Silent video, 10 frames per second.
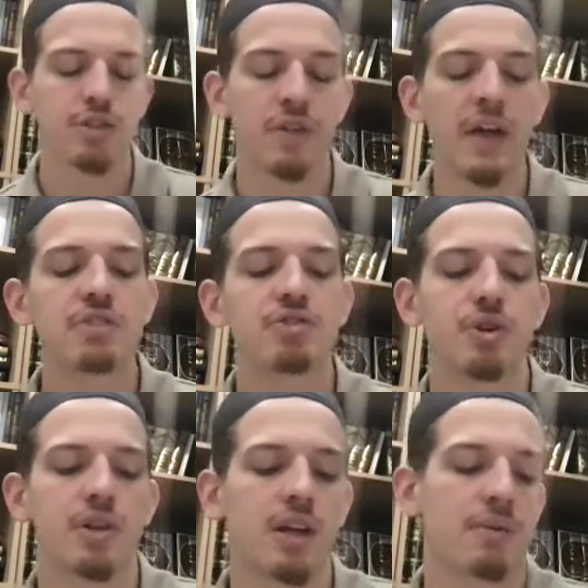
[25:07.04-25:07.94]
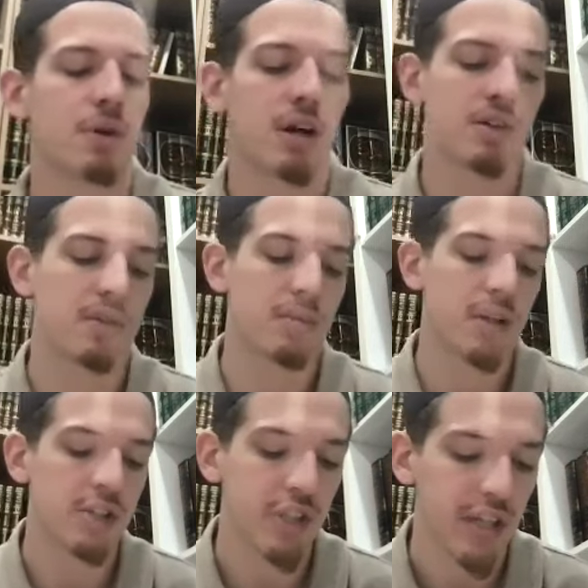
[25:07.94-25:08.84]
So if that's true, then Abu
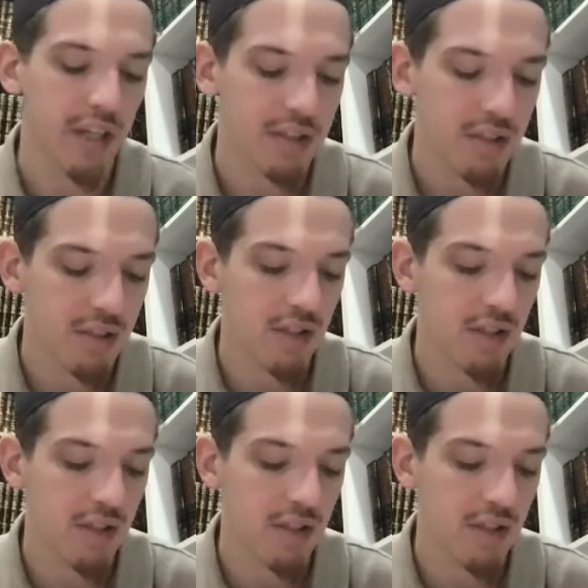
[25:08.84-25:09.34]
al-Ash'ari